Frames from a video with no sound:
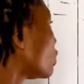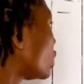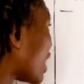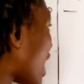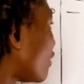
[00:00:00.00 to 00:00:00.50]

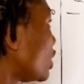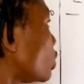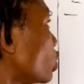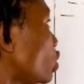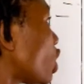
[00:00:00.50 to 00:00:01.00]
The
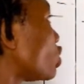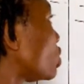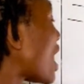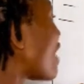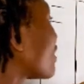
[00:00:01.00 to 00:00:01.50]
averaging will just
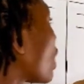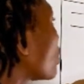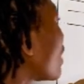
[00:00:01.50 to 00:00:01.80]
be after we